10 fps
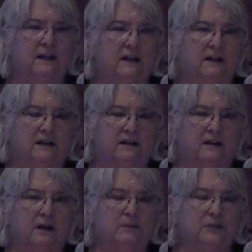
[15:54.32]

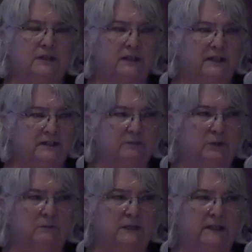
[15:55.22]
garbage collector
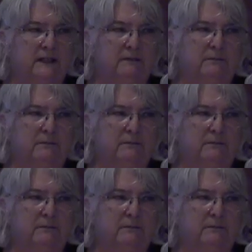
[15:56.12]
more money